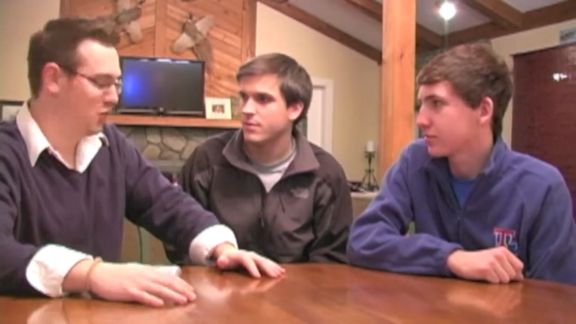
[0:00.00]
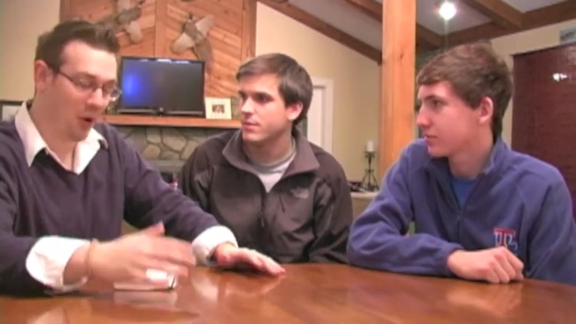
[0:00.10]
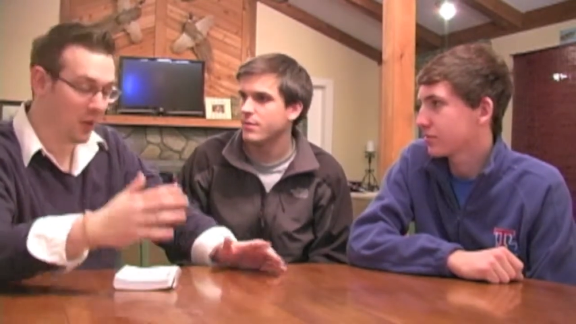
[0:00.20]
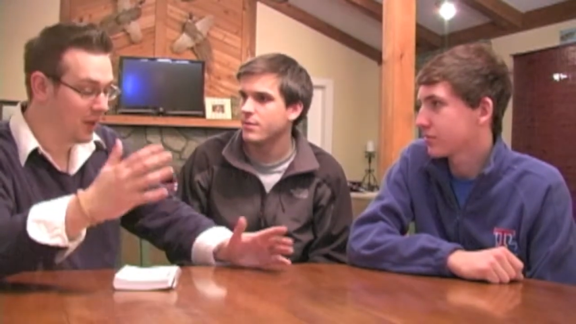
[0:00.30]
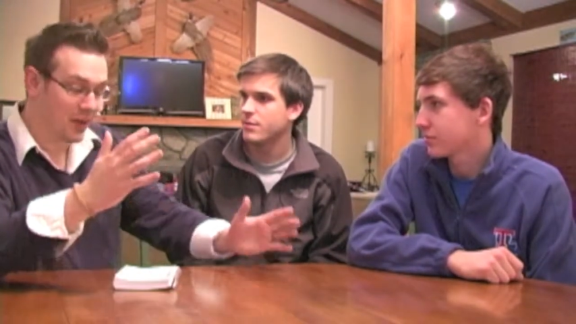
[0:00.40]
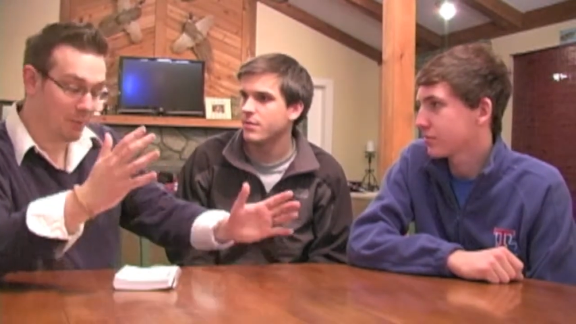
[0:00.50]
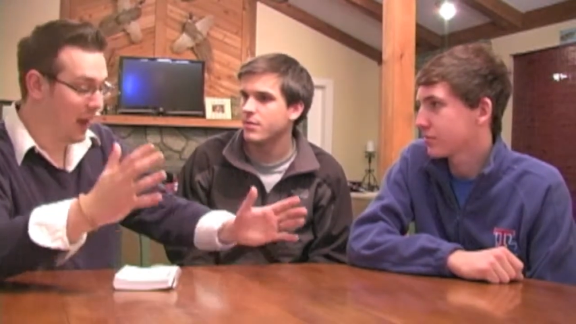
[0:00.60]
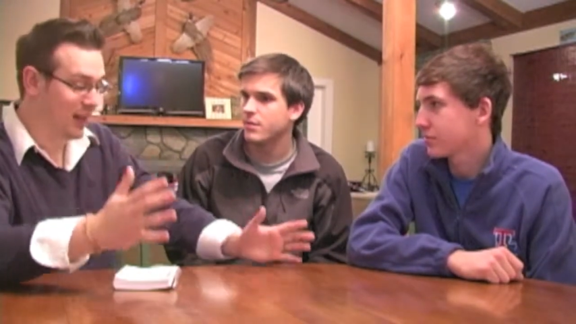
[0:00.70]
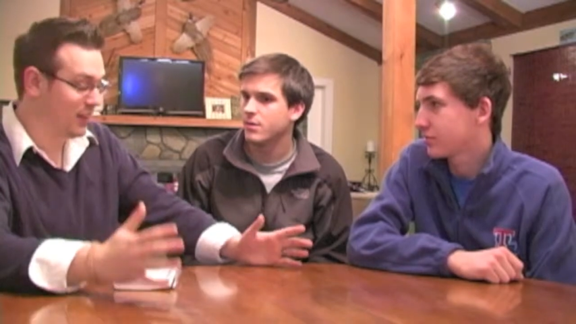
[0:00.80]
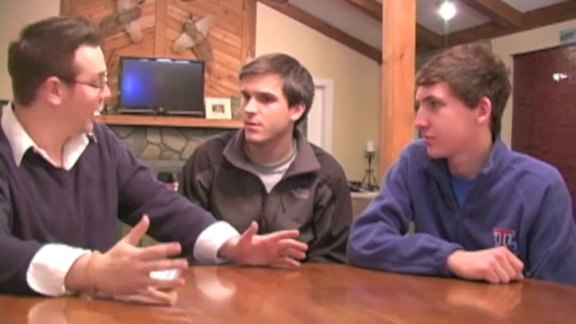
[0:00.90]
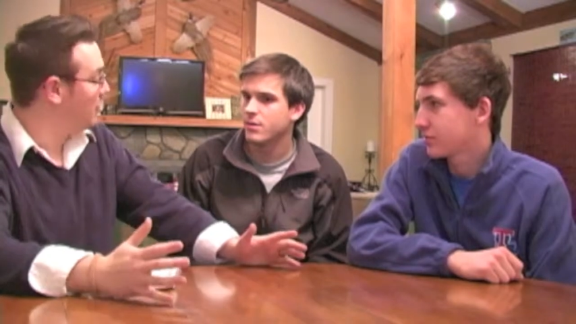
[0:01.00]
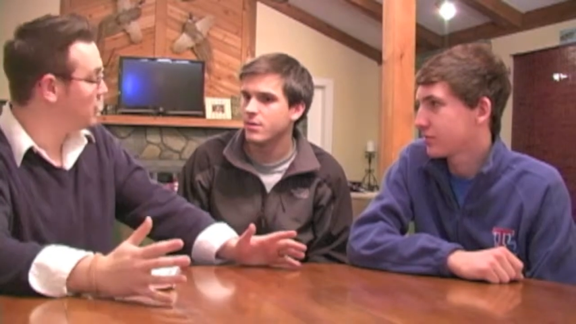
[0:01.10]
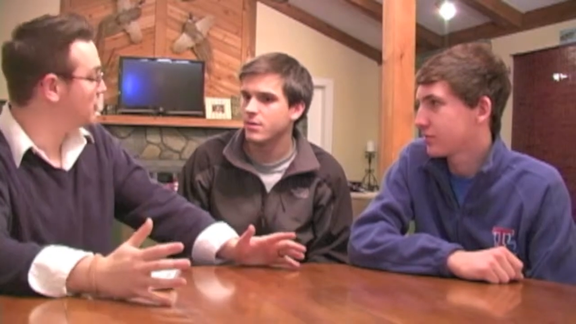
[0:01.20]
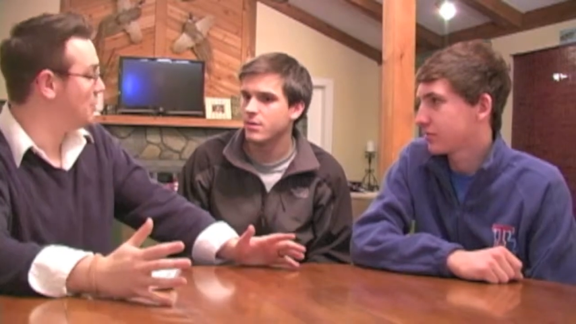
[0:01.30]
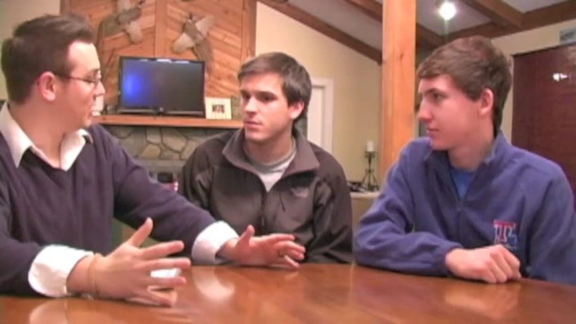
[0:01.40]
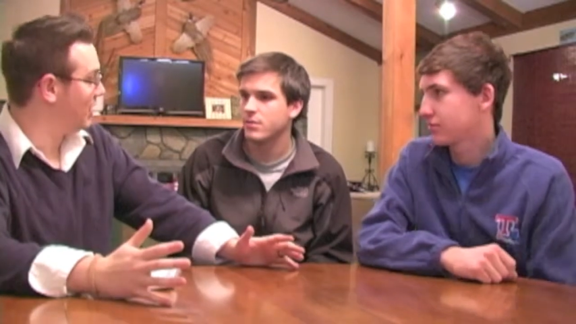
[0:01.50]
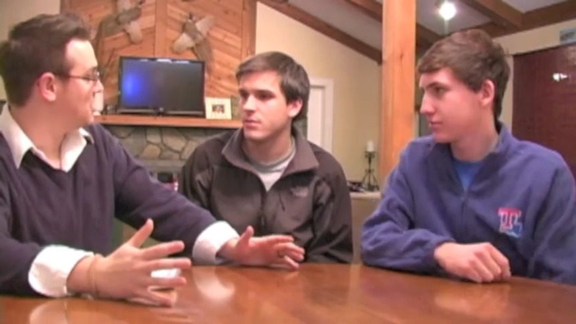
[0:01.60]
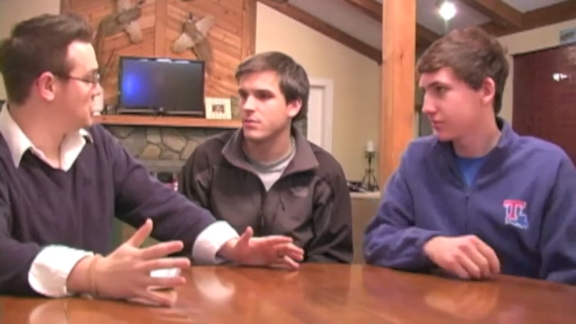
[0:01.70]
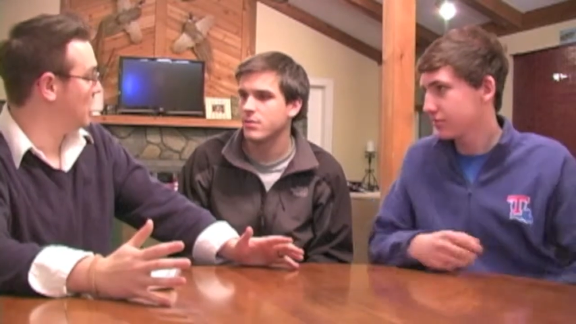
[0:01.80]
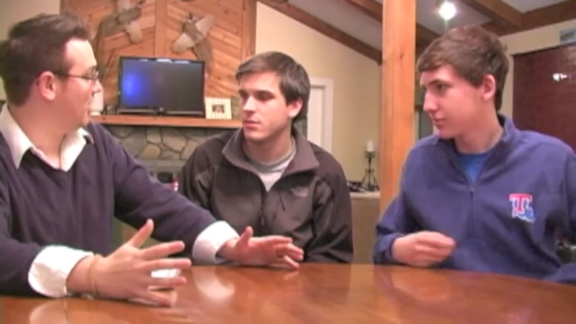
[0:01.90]
Speaker 1: You know, back in the day, we used to make
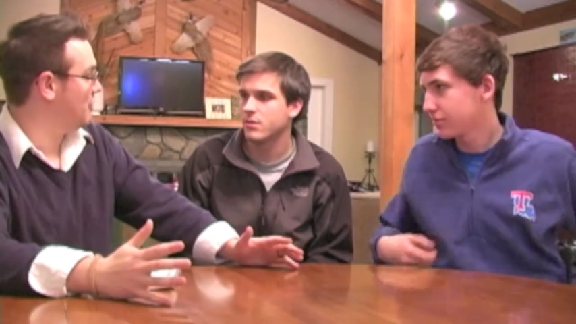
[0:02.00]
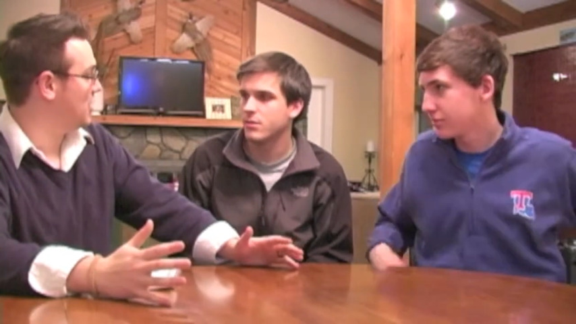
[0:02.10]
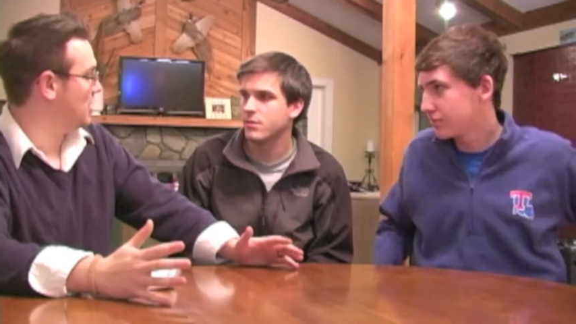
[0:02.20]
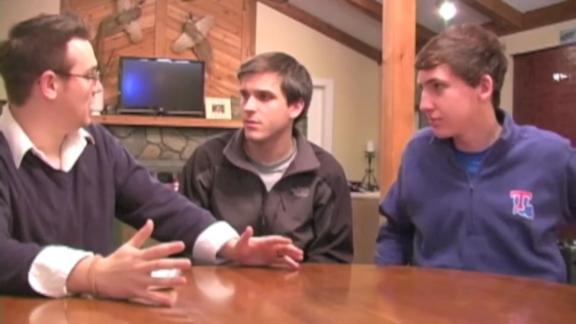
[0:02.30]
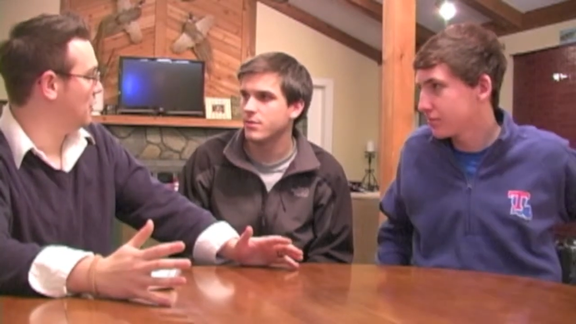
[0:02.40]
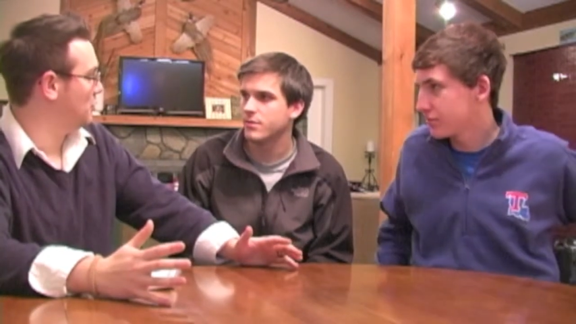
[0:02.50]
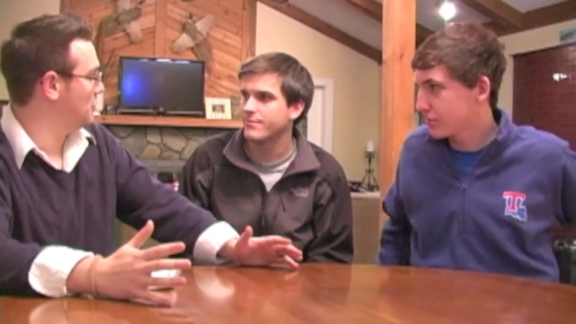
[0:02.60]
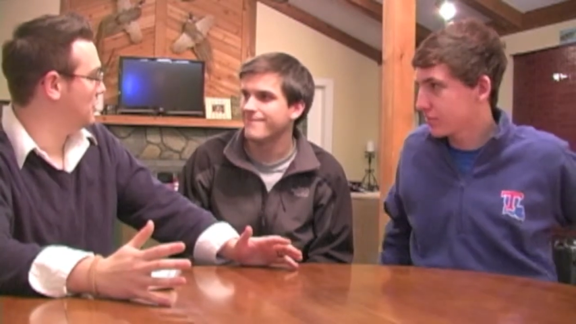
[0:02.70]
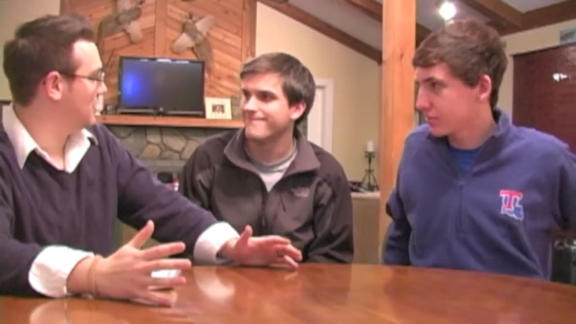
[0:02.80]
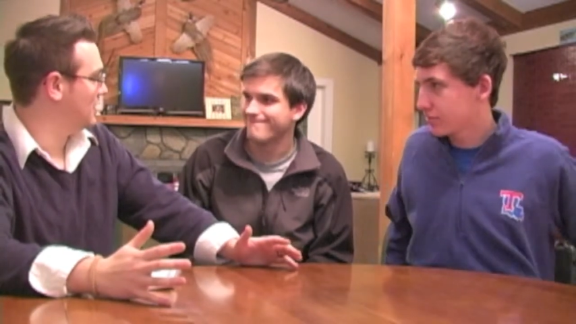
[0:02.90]
legendary videos.